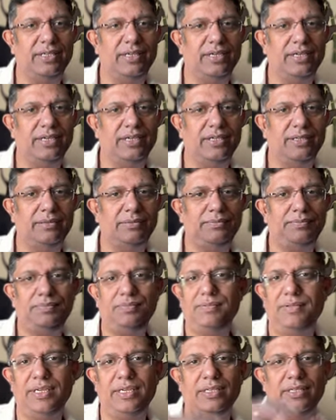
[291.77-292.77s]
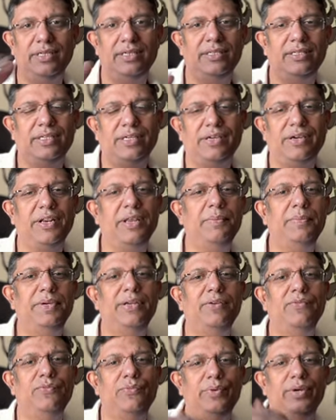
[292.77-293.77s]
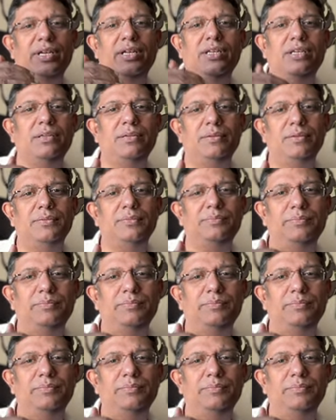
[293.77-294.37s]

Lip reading: the Caribbean will